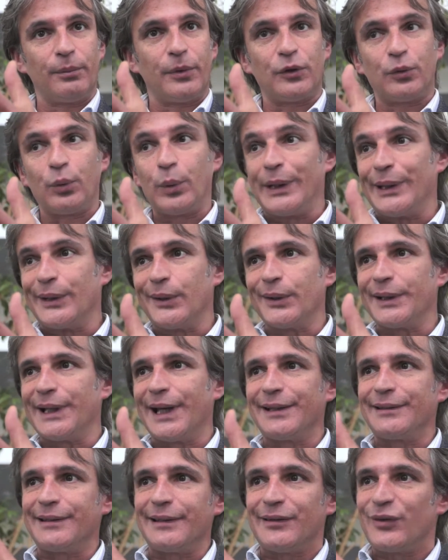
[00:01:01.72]
but we know
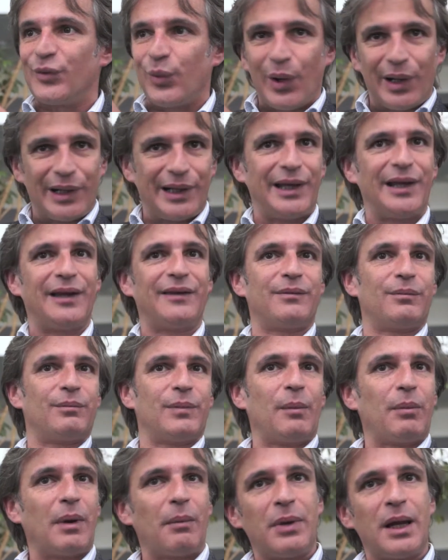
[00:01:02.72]
that in toilets,
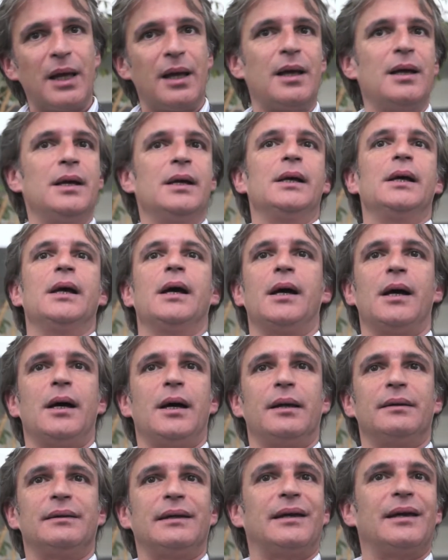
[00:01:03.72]
blah, blah,
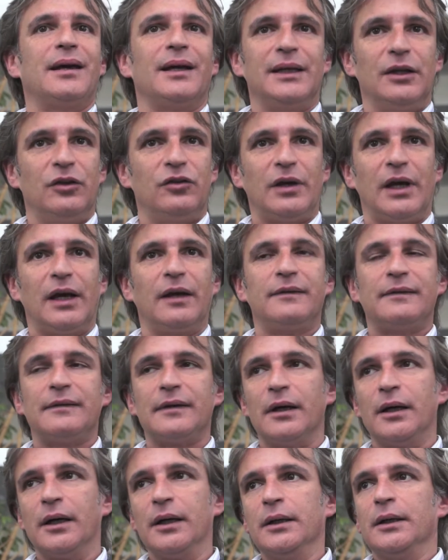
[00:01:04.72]
blah, they can inject.
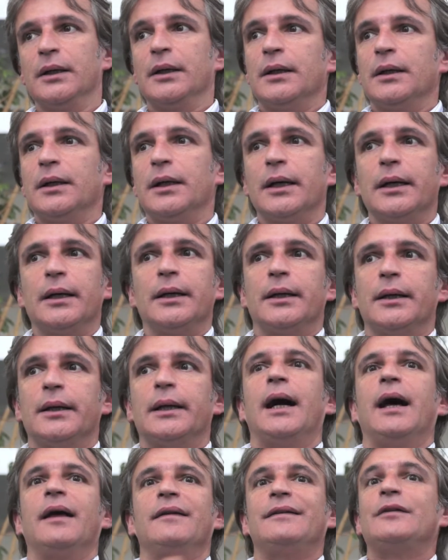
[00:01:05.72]
So
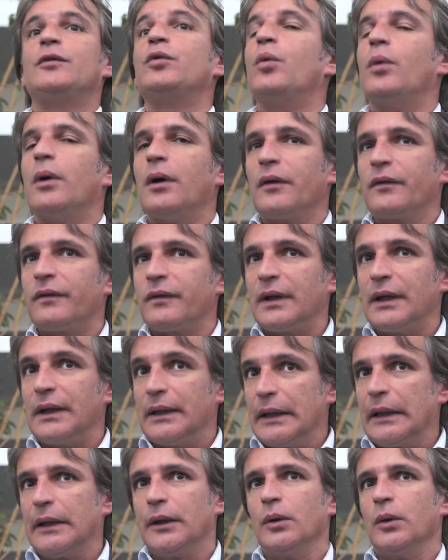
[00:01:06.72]
as it was
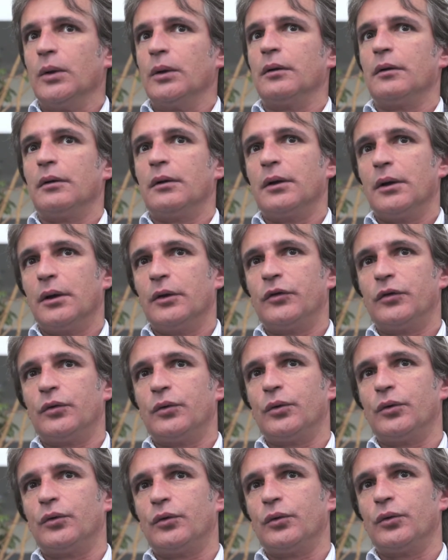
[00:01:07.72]
illegal
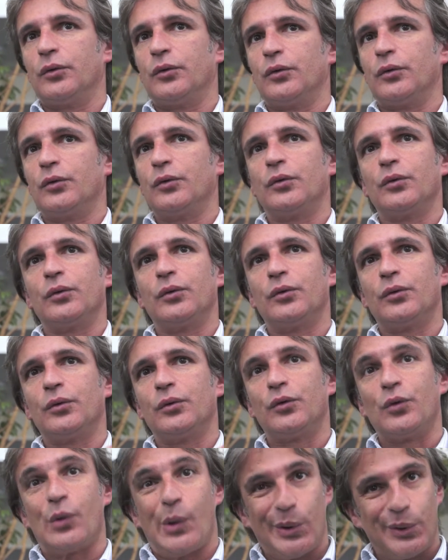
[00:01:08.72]

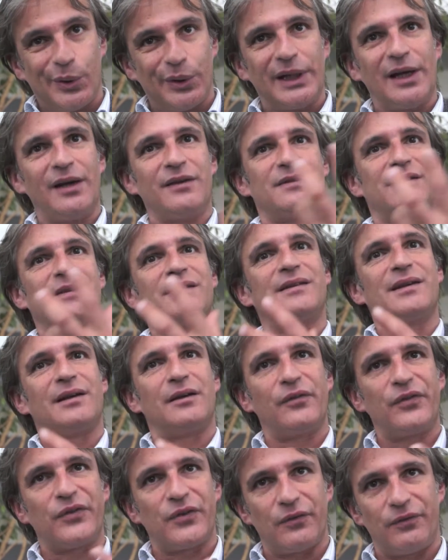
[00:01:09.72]
to organize this
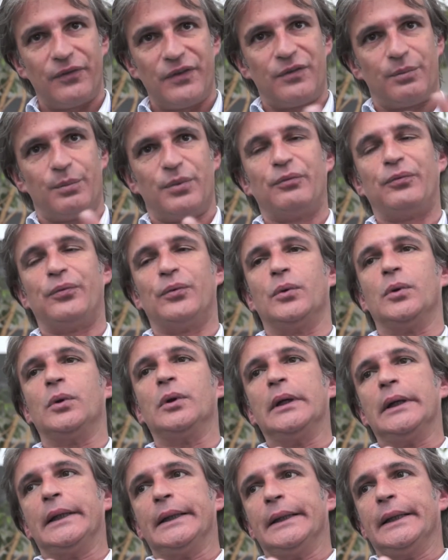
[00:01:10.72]
kind of service
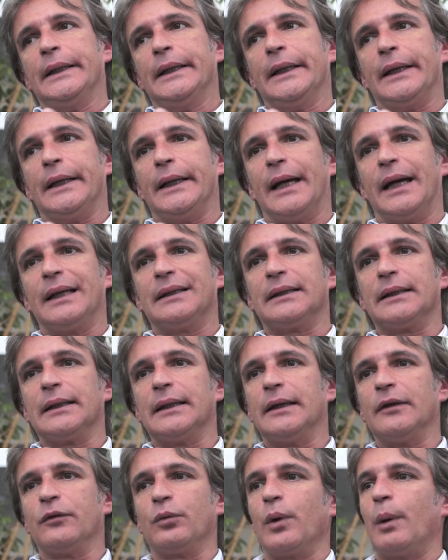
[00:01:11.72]
before, at
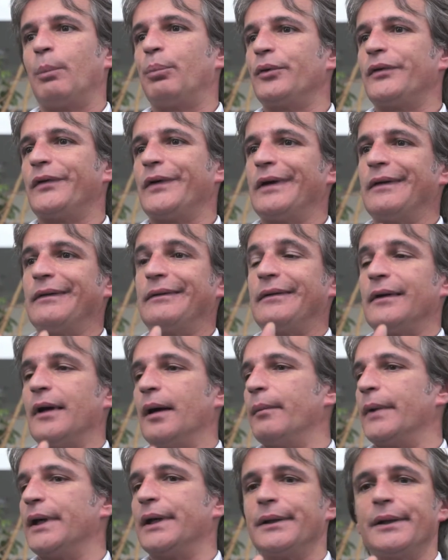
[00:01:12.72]
least we are putting
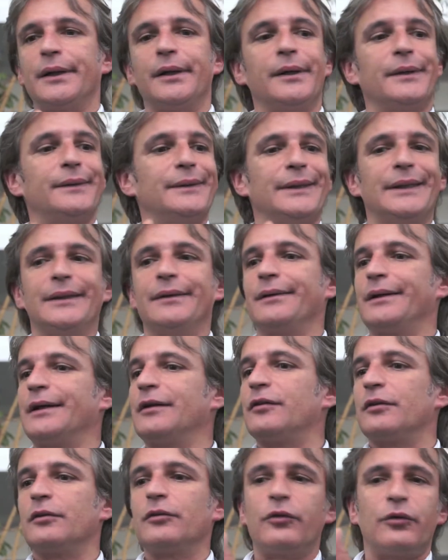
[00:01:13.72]
some, needle
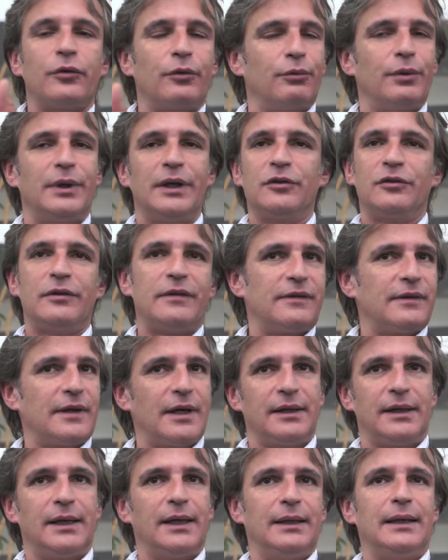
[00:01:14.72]
injection
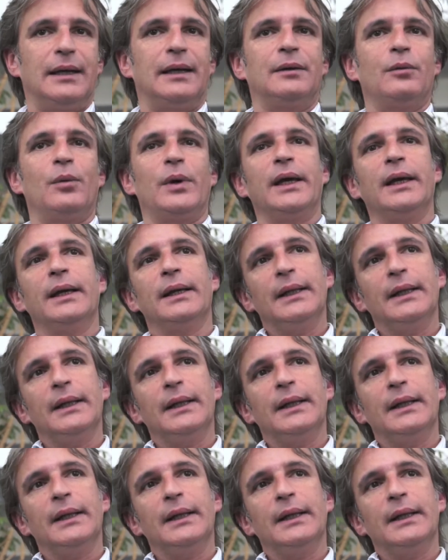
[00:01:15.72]
inside anyway.